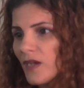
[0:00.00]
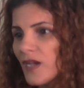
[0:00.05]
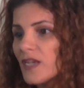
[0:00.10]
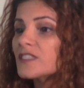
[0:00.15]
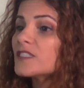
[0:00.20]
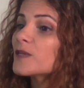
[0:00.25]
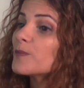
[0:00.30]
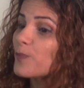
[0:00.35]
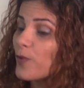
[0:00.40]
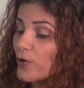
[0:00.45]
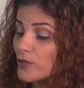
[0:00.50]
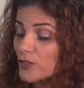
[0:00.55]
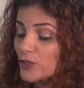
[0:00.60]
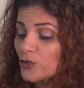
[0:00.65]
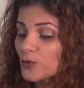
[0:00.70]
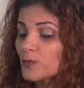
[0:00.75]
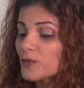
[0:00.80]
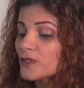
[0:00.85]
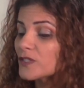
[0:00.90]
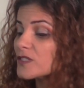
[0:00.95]
It's important
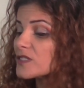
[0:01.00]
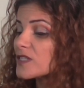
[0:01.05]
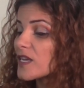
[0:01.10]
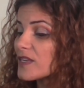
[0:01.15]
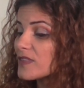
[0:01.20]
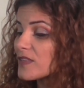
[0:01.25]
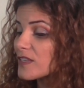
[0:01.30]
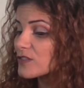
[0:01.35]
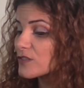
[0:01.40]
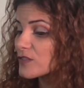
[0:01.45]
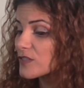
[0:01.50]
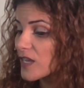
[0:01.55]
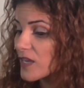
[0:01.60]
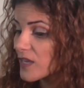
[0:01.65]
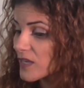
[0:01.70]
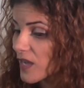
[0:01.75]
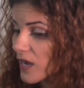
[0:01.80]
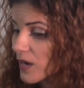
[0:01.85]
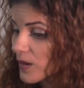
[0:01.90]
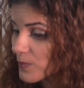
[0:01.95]
to me to say that
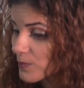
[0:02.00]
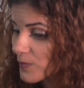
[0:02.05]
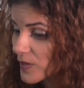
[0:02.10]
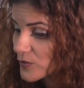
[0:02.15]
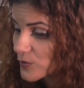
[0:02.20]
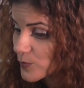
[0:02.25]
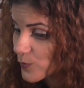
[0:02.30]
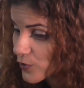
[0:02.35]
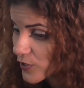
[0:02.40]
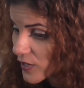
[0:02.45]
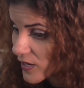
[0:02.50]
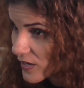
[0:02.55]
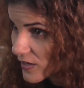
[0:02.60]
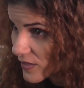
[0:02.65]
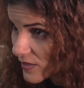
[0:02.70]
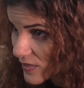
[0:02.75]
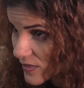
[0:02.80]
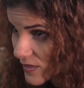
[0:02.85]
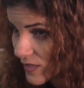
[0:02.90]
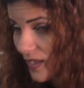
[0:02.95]
today I'm much more
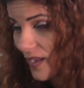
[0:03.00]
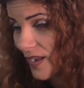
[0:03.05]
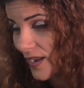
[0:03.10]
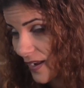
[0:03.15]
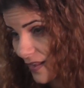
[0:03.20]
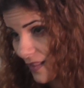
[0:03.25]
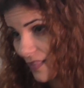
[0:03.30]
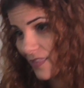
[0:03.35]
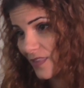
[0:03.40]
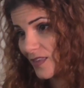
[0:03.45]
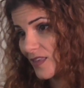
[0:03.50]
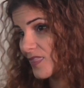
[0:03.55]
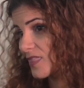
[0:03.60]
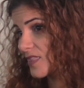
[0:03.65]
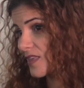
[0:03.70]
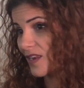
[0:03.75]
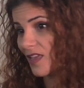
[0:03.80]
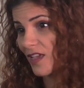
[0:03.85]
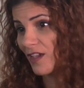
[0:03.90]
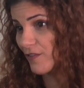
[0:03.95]
healthy
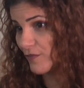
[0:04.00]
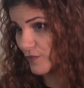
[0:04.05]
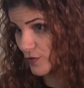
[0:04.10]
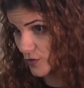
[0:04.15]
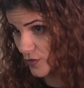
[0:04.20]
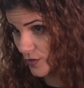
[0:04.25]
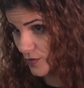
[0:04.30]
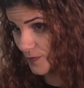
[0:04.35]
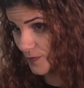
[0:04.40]
than ever.